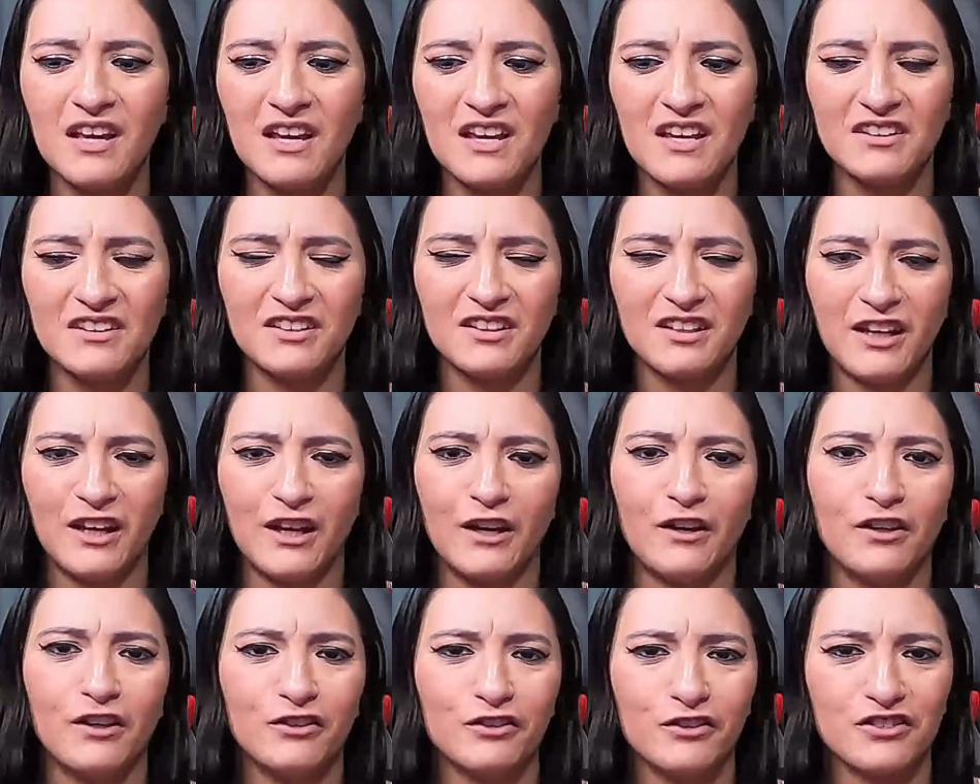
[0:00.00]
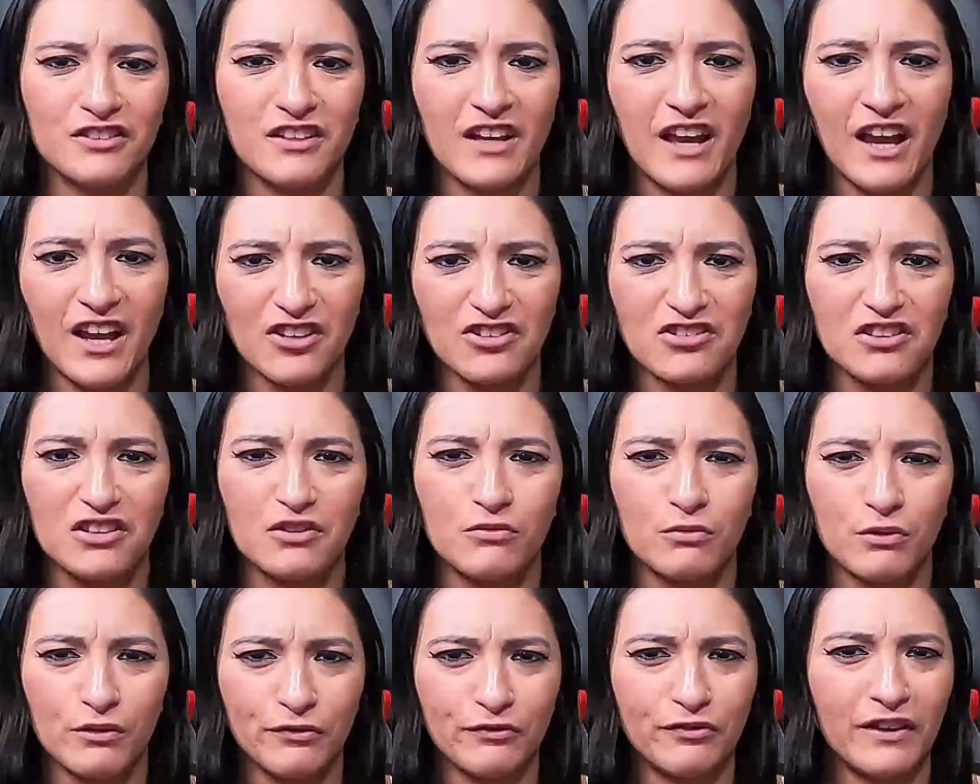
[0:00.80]
the characters actually
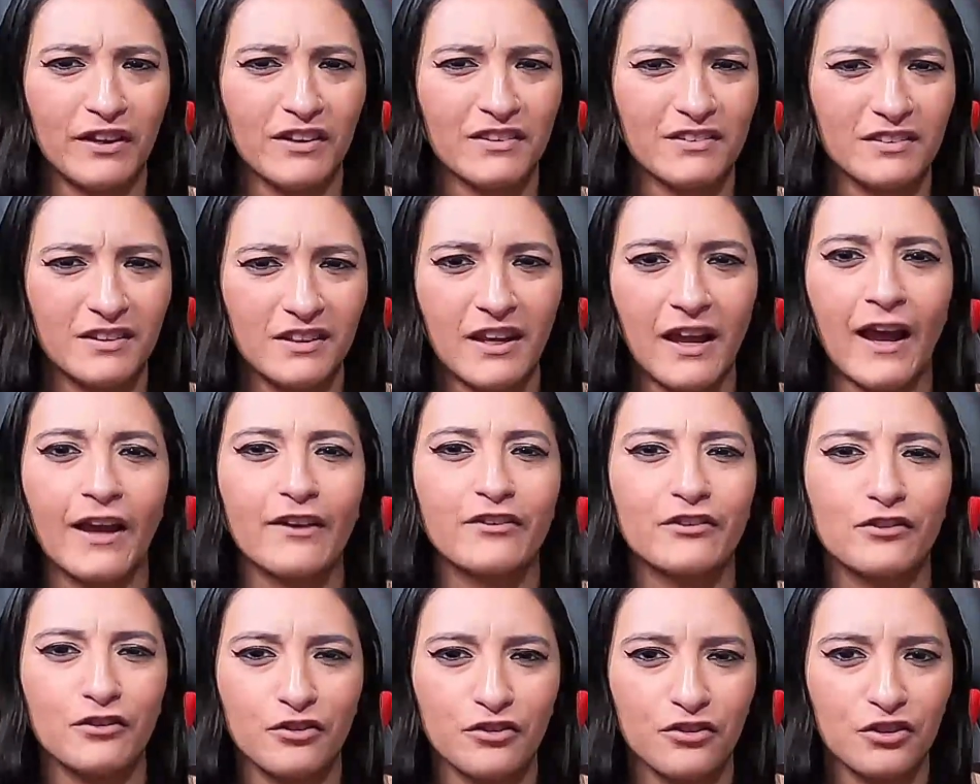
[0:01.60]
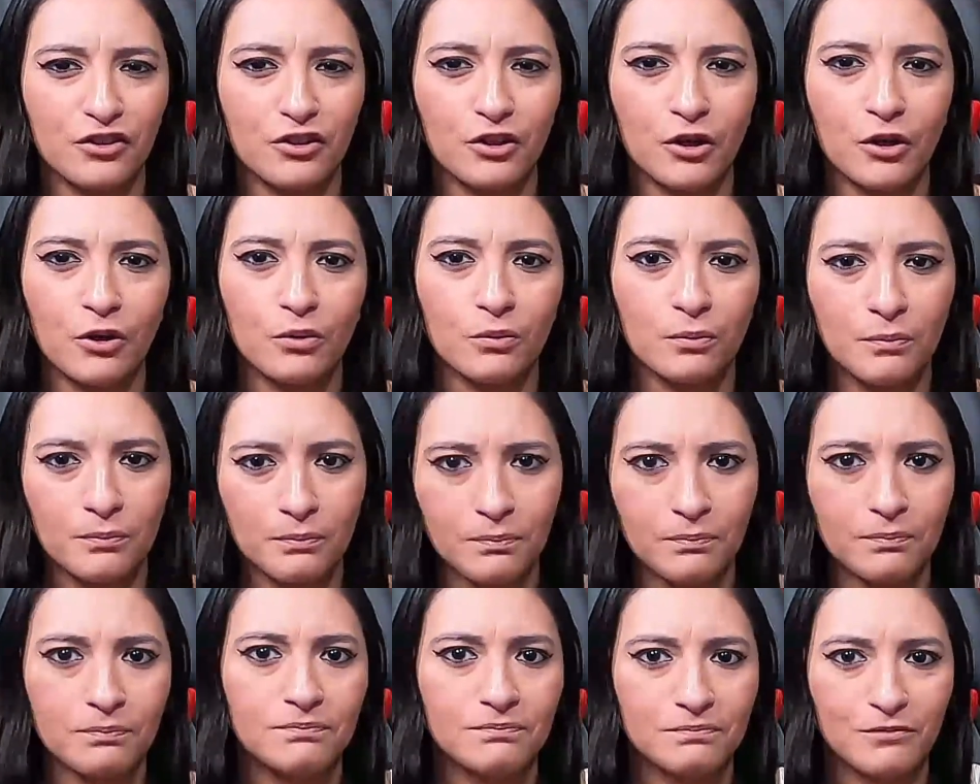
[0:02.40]
reflect the actors, you know,
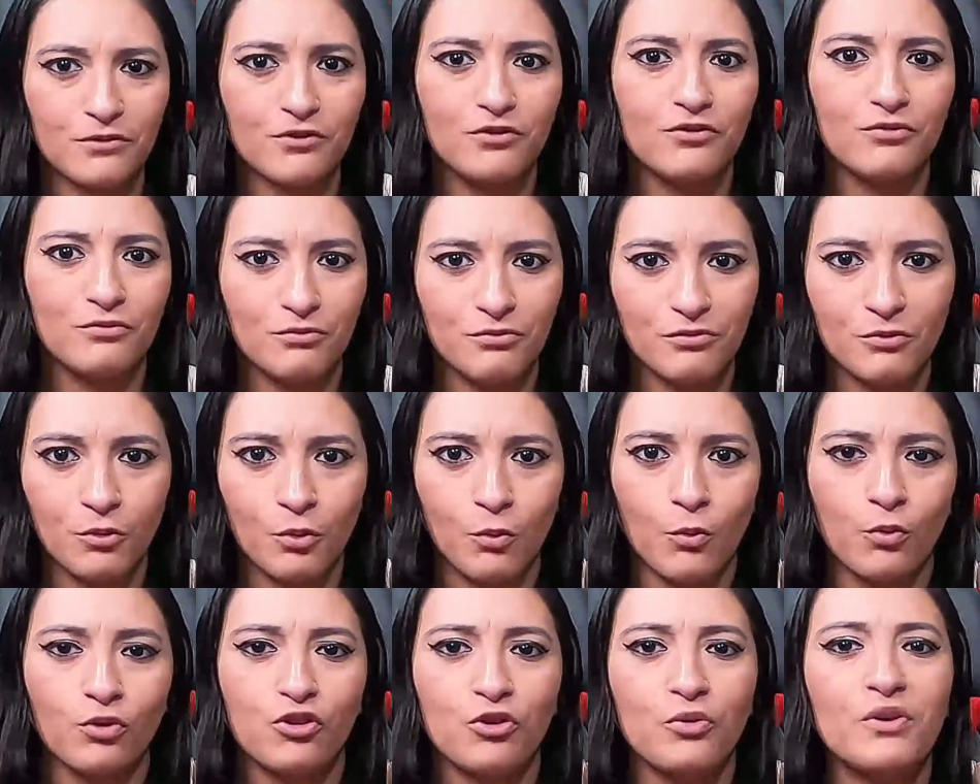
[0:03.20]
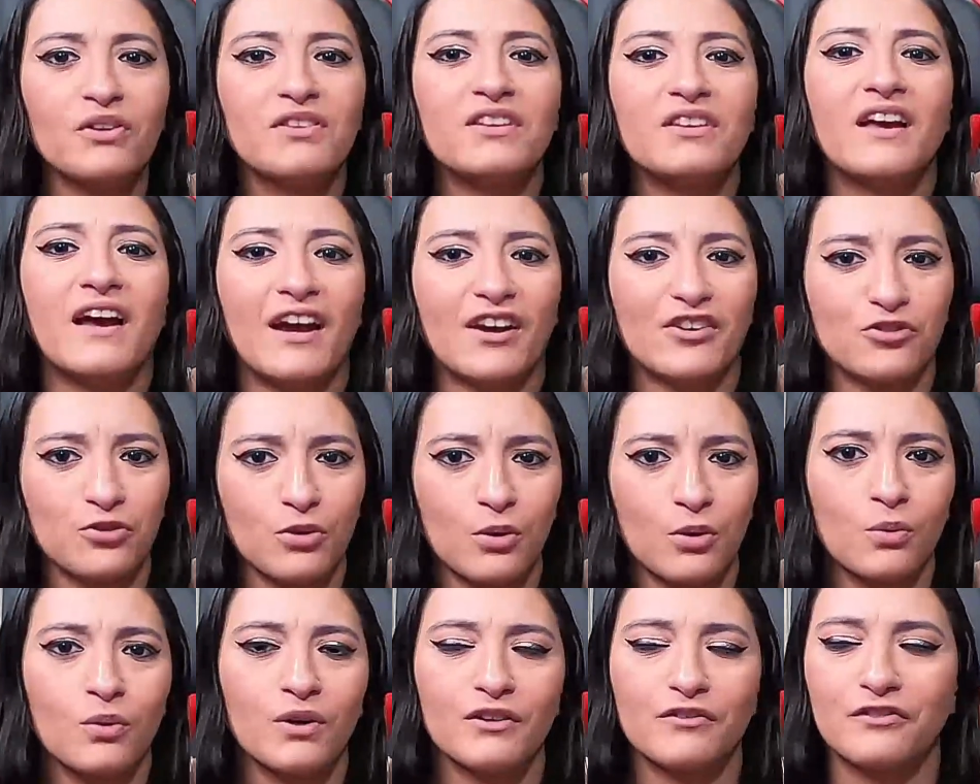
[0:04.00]
doing the
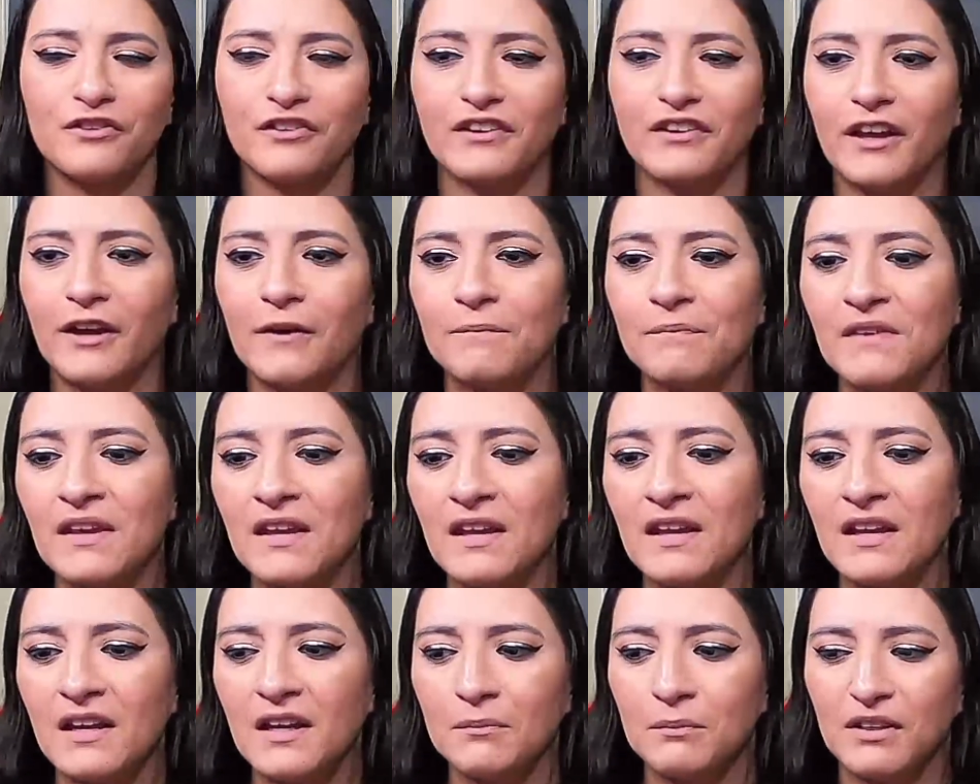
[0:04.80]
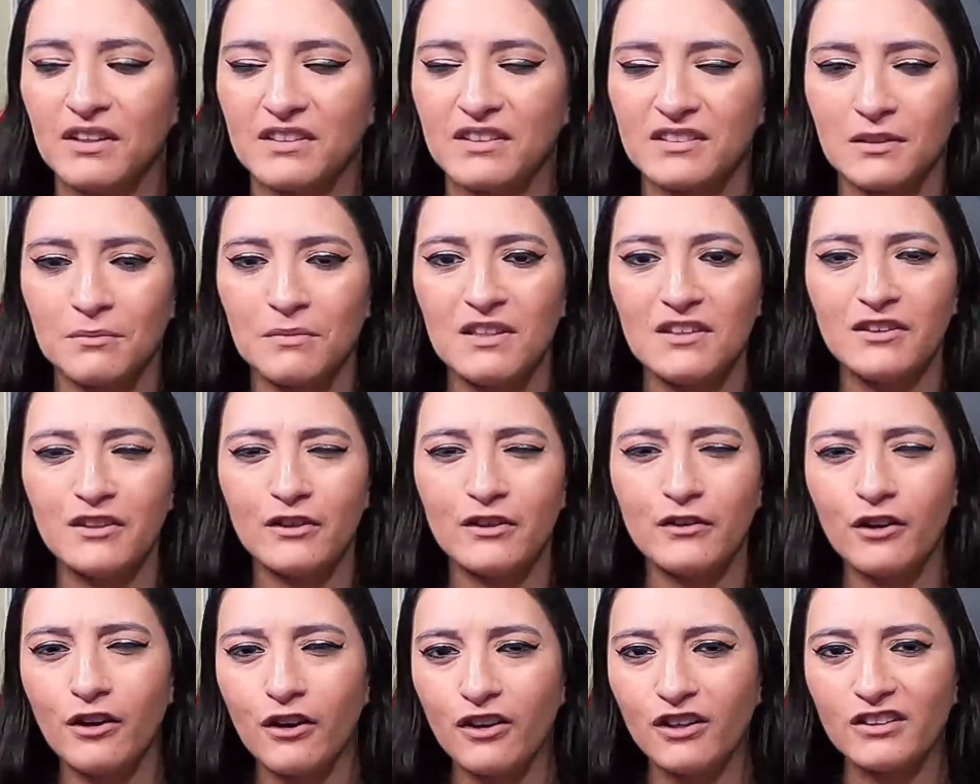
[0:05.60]
actual work for that. Because, I mean,
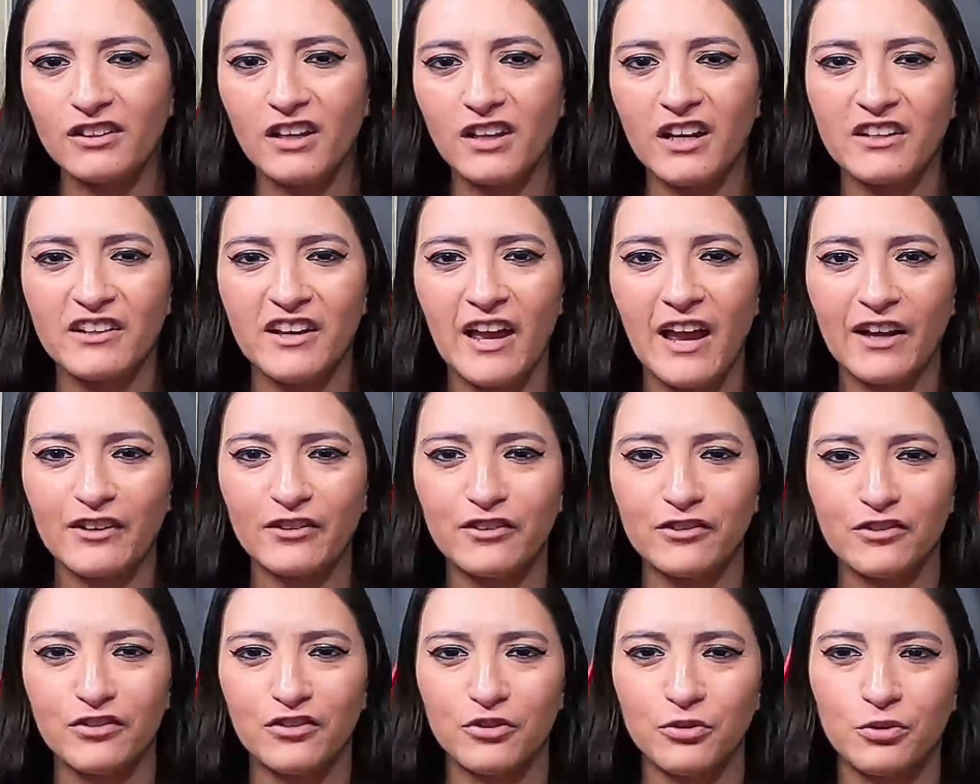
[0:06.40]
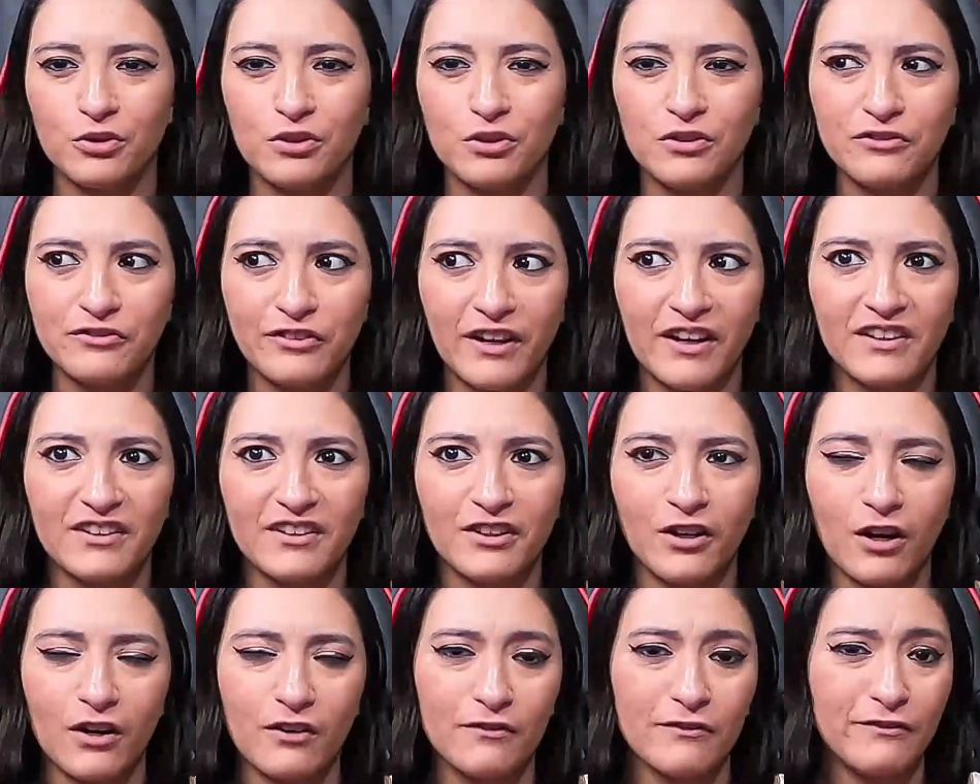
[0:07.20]
there are a lot of actors who you find
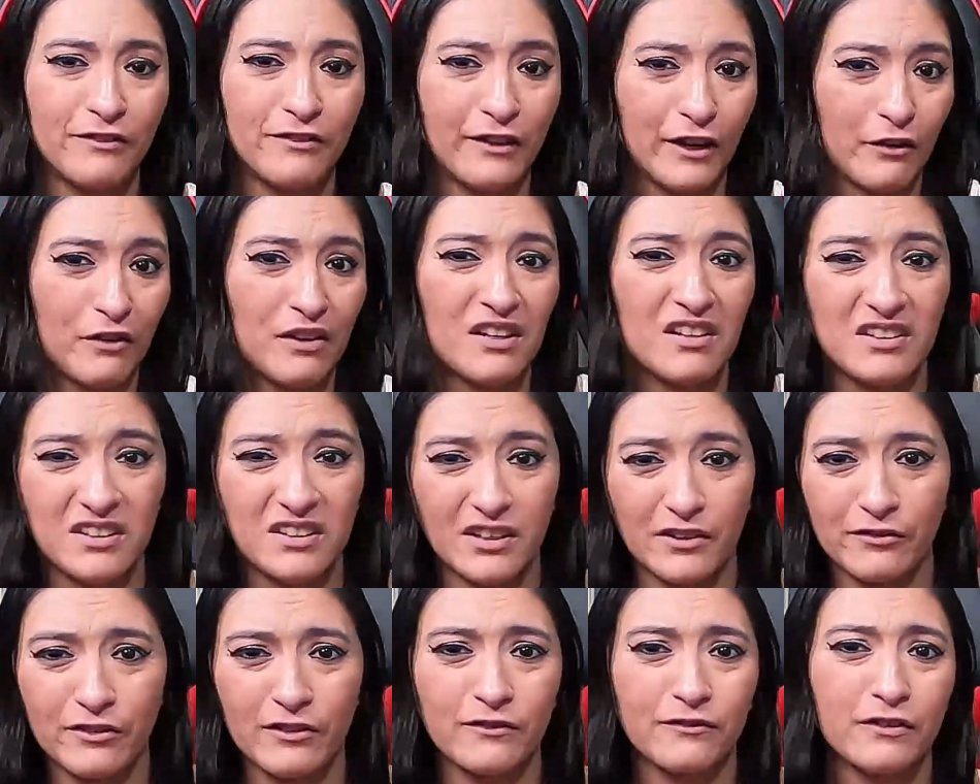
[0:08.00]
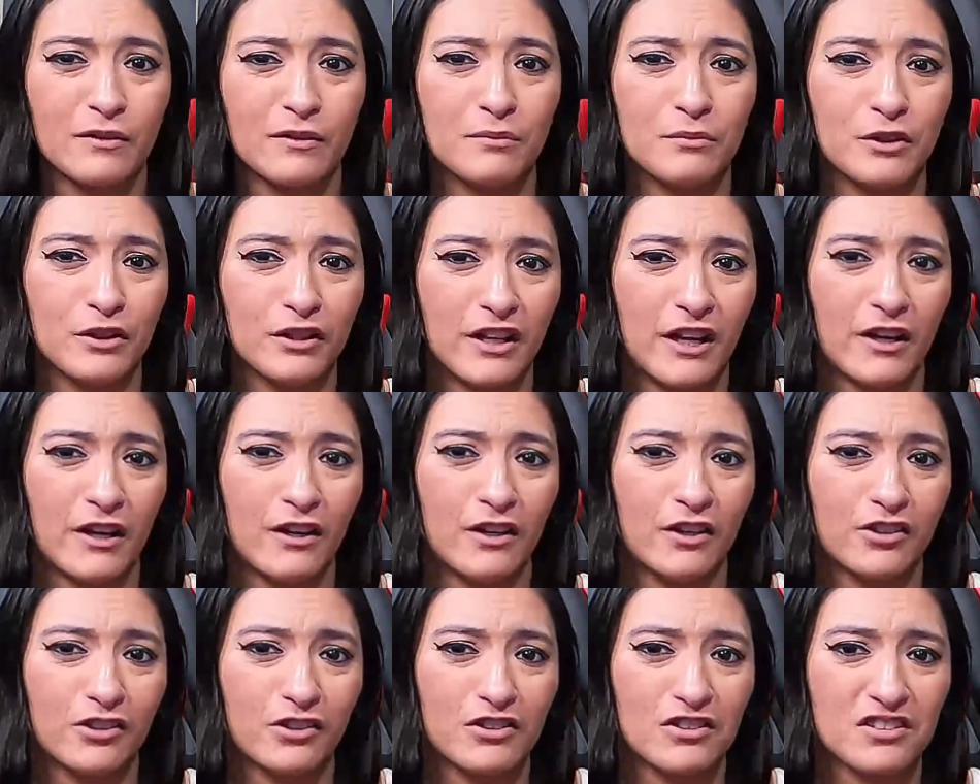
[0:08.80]
are very different from their
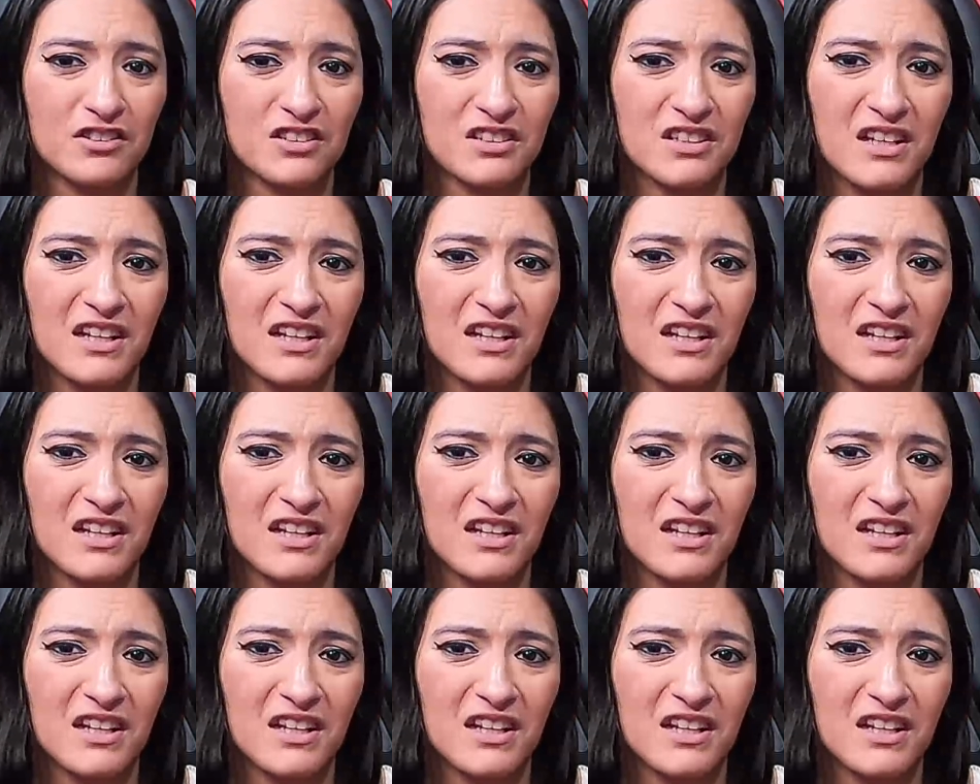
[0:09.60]
characters,